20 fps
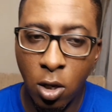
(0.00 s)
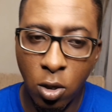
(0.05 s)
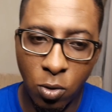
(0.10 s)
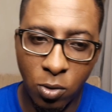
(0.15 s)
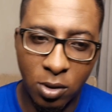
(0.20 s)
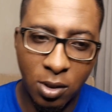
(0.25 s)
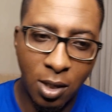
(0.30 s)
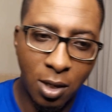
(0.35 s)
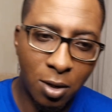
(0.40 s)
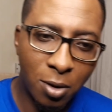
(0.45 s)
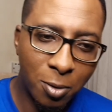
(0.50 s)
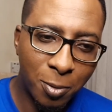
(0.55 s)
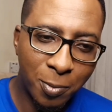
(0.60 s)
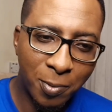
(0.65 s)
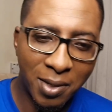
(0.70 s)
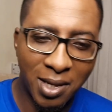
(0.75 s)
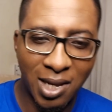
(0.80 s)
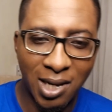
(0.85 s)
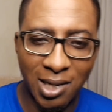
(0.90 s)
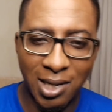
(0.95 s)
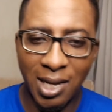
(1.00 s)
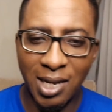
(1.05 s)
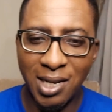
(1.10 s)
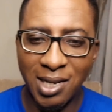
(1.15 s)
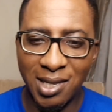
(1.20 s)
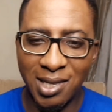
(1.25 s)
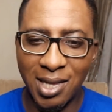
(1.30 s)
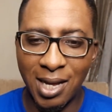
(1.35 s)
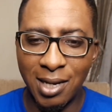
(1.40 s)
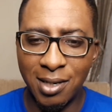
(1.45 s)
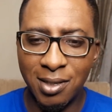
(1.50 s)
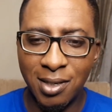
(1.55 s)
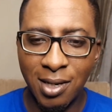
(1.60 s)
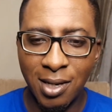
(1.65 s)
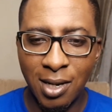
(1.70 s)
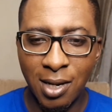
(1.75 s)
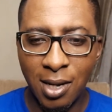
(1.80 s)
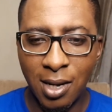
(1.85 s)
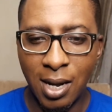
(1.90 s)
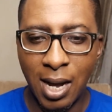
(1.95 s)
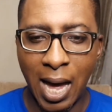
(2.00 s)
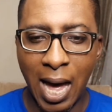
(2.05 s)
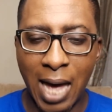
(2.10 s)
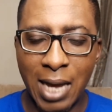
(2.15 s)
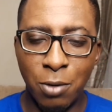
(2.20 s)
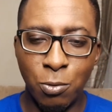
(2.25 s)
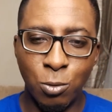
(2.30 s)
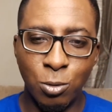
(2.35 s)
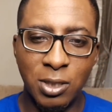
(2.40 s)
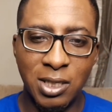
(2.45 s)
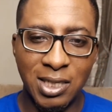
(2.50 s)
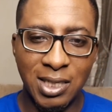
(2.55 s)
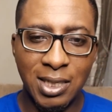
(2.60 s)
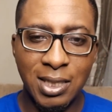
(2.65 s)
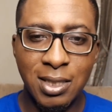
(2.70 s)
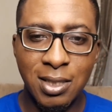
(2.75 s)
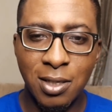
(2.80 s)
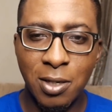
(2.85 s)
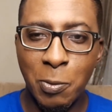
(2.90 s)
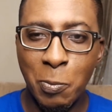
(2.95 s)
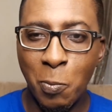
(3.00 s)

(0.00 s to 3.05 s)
You tell a client that I would need